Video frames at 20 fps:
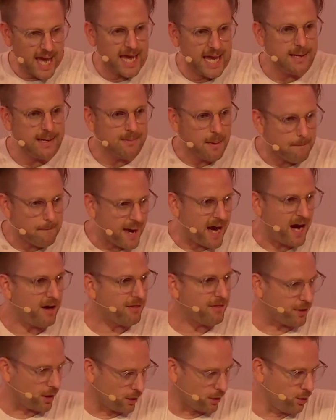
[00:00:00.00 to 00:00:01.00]
about
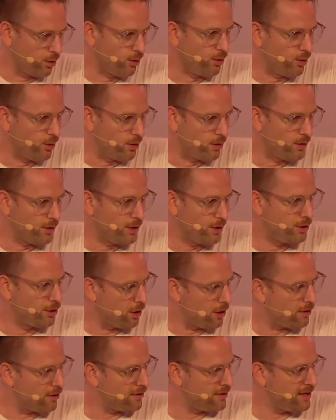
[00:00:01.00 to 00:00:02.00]
the law,
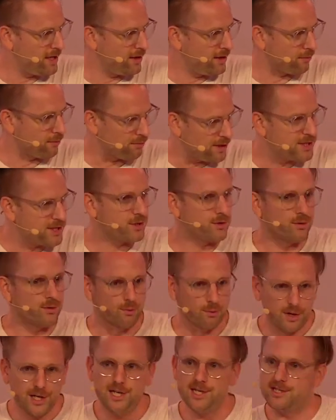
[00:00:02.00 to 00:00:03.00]
not the original
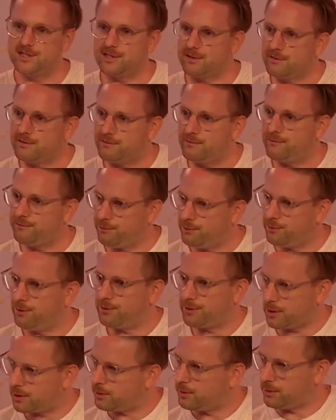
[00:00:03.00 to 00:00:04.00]
reason for the
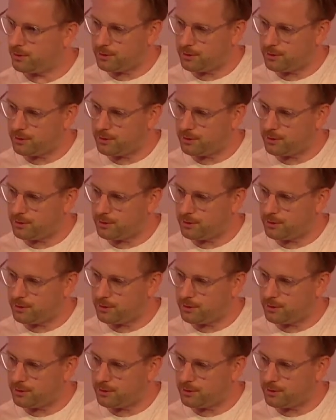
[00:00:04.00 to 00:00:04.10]
law.